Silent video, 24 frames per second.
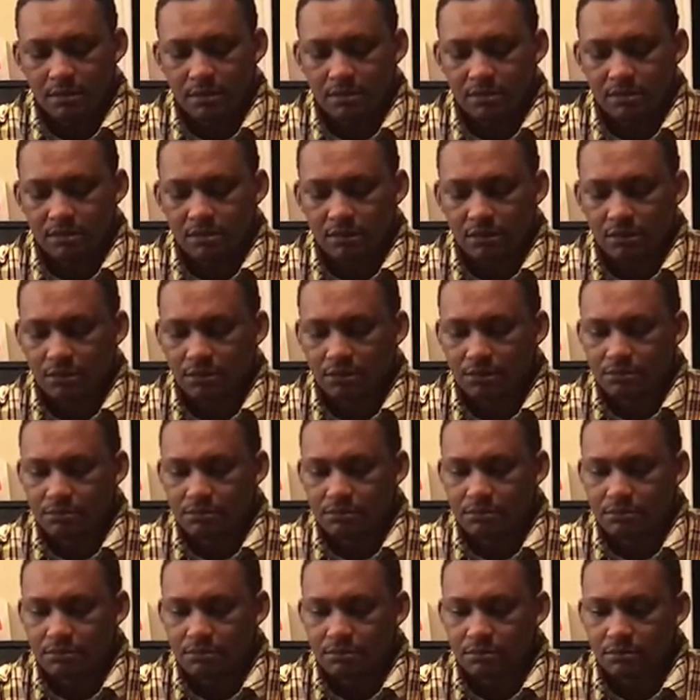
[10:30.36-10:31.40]
So
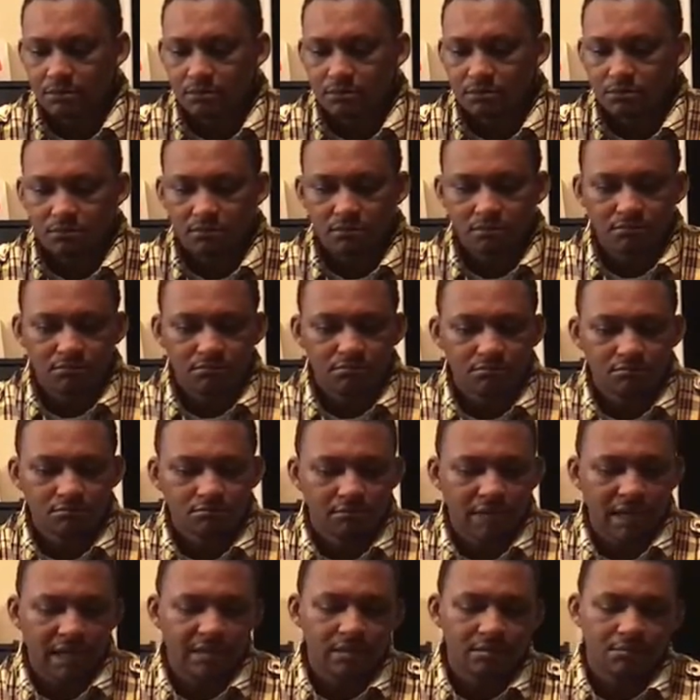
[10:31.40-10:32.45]

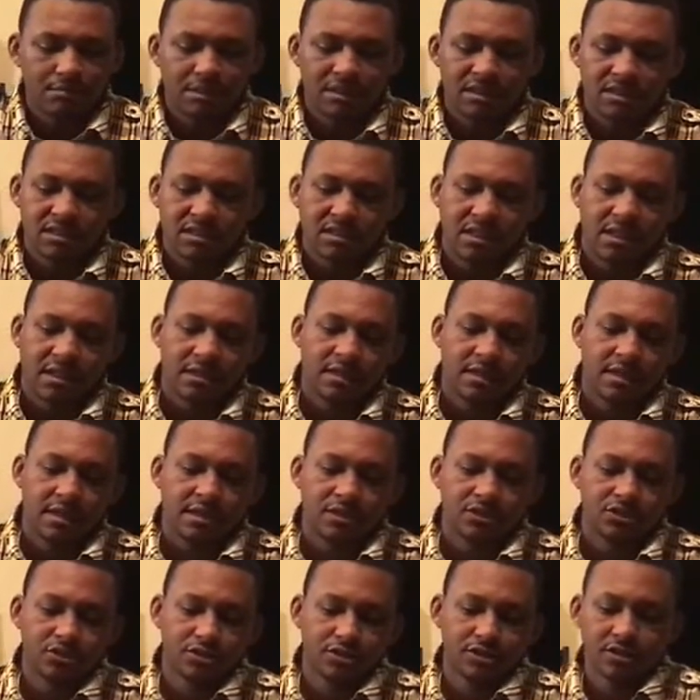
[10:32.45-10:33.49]
back to big shot
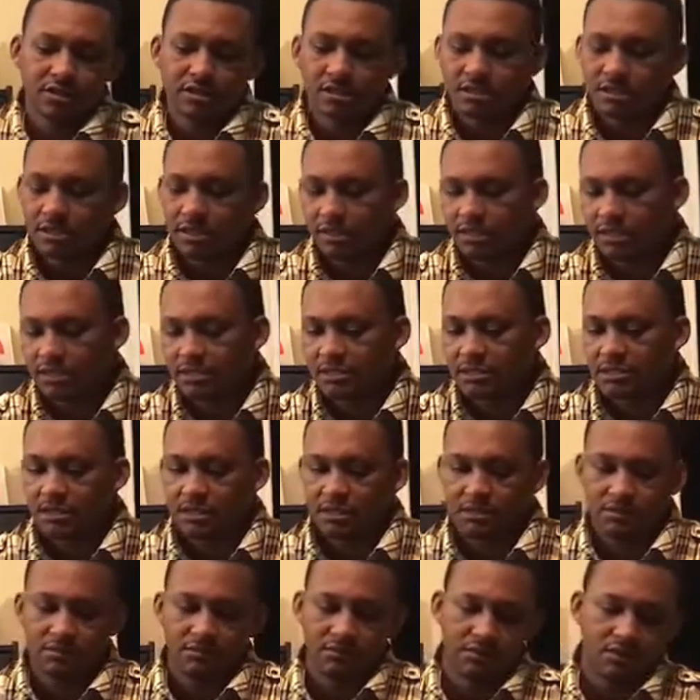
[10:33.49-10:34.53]
nitrous and all that
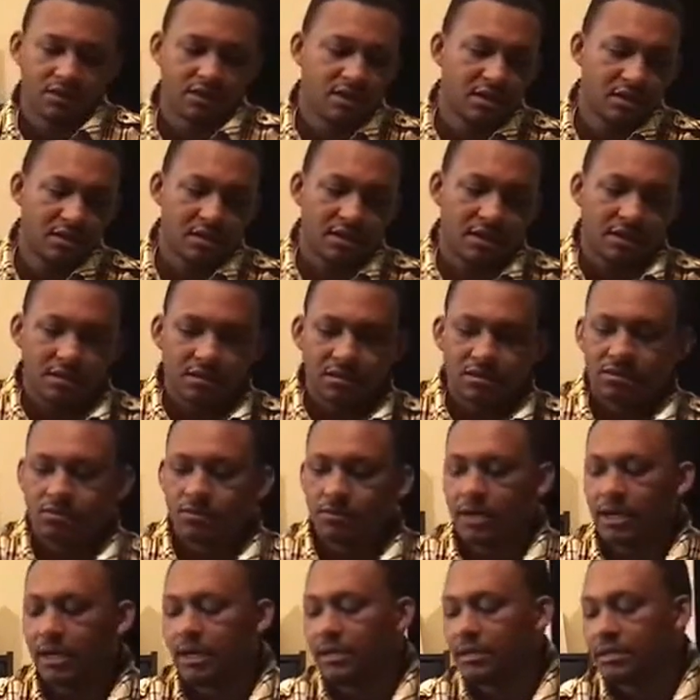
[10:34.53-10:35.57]
stuff, and we're cutting all this
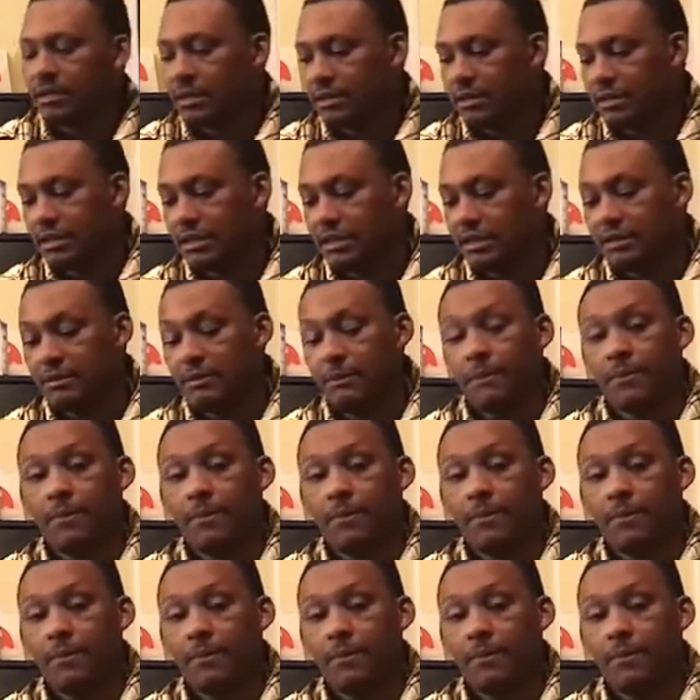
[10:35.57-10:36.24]
weight and all that.